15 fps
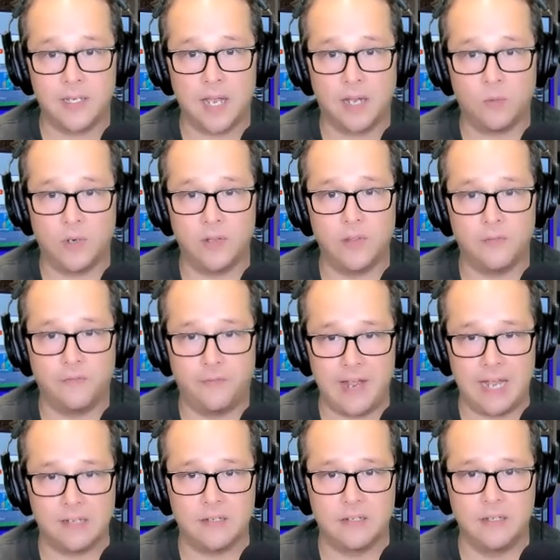It's got one of the
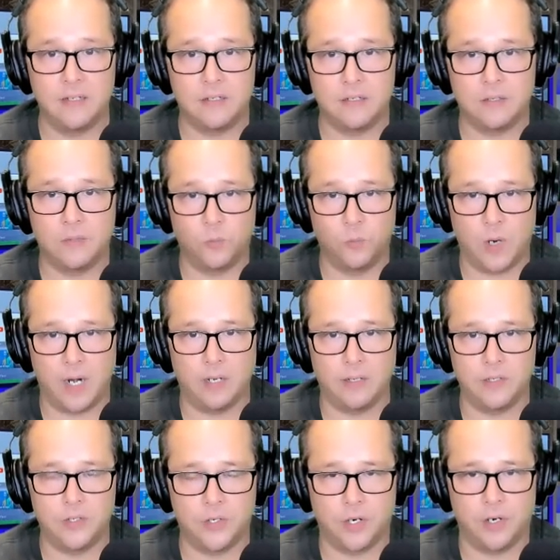fastest
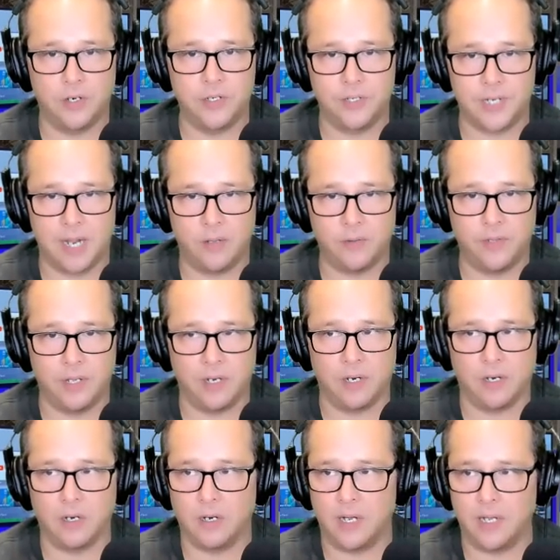wireless charges out
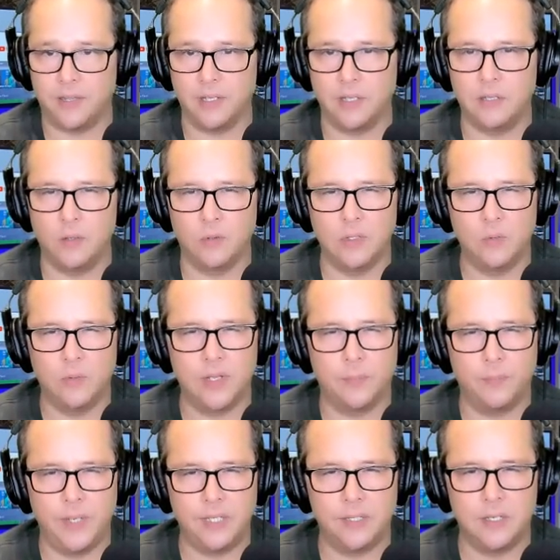there. I think the only one
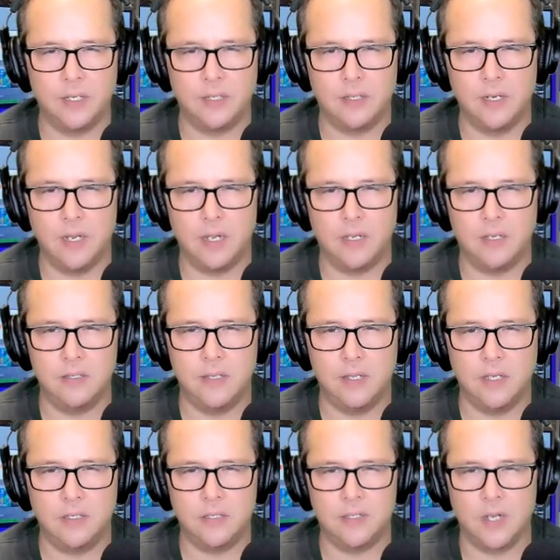that beats it is
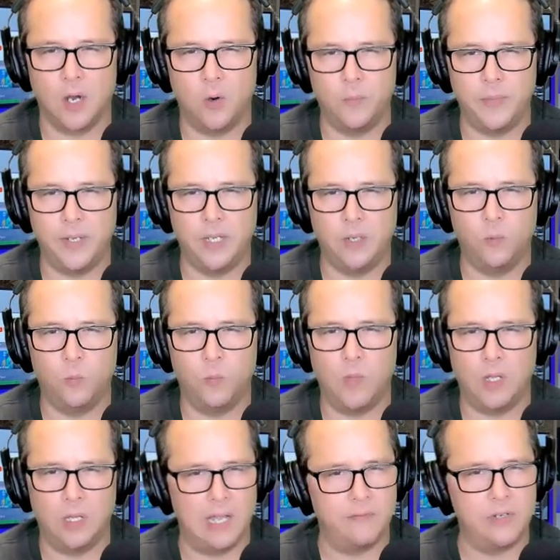the Xiaomi
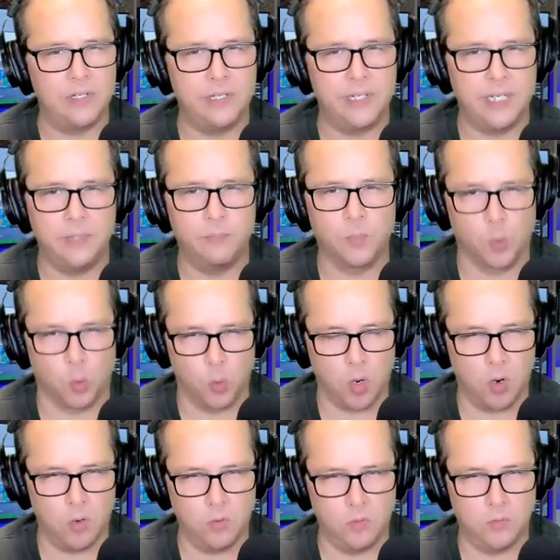11T
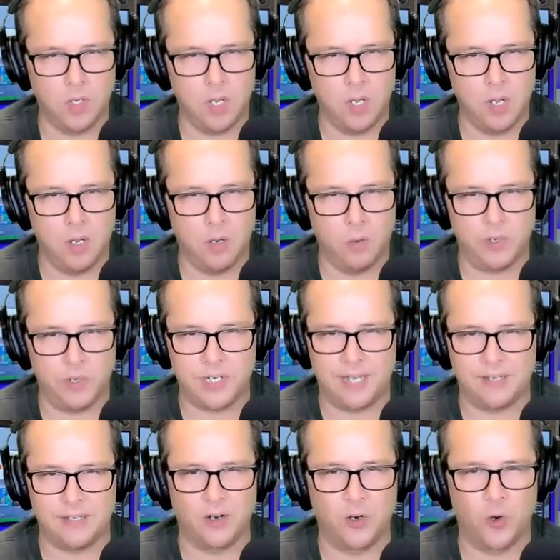Pro, which
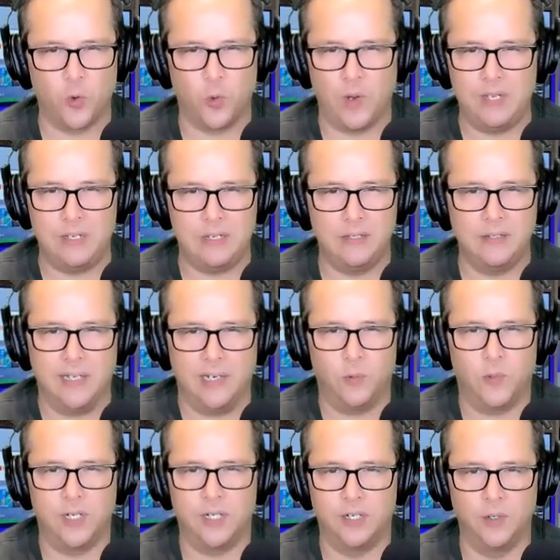has a crazy
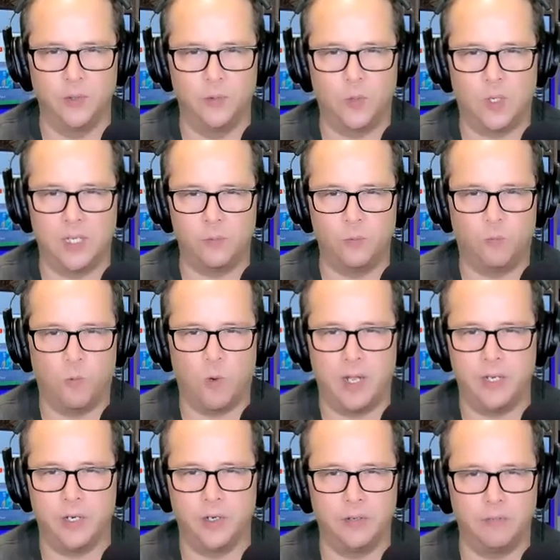100 watt
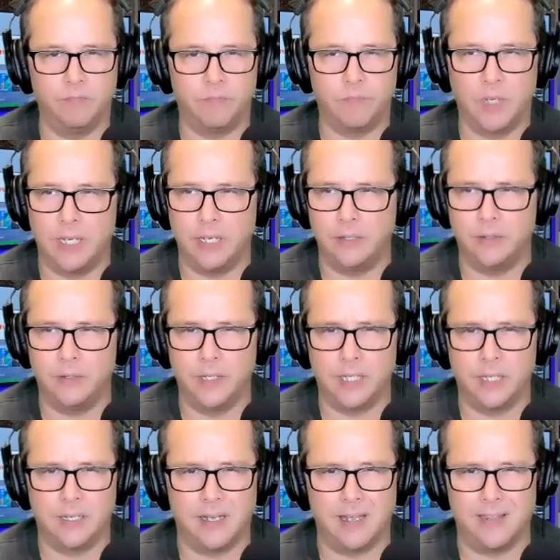wired and
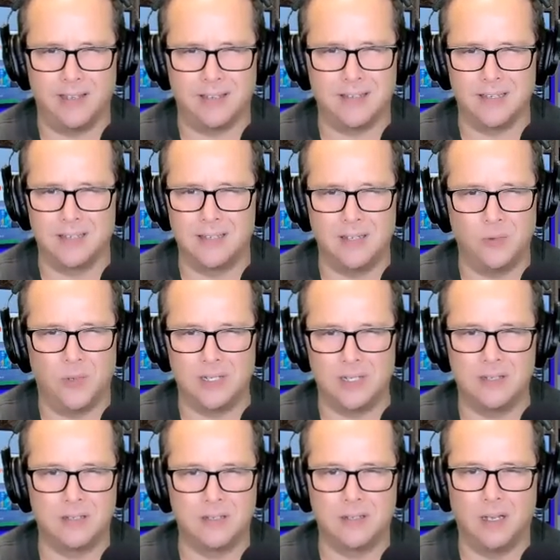I think 60
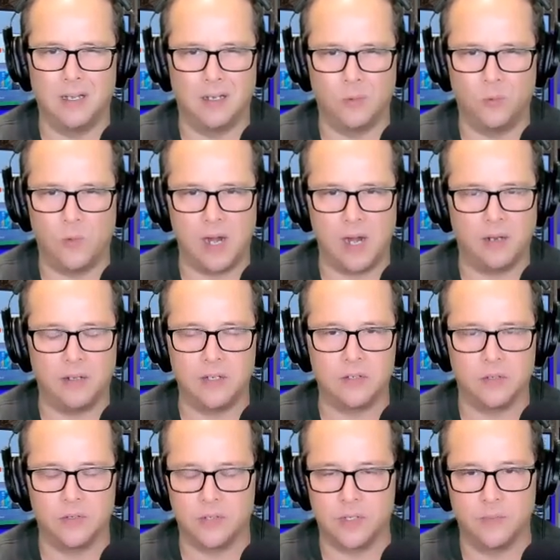watts
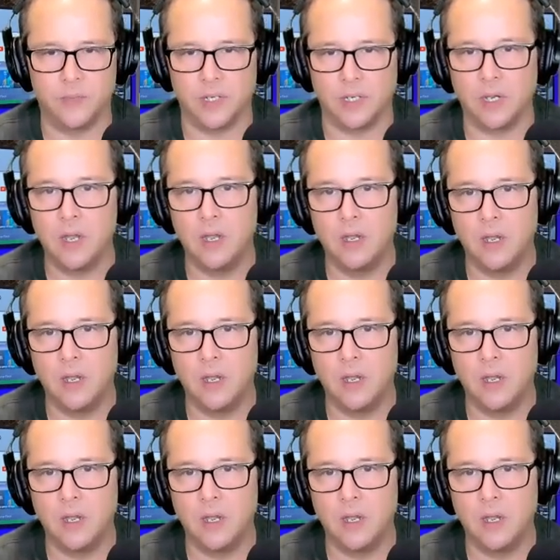wireless or something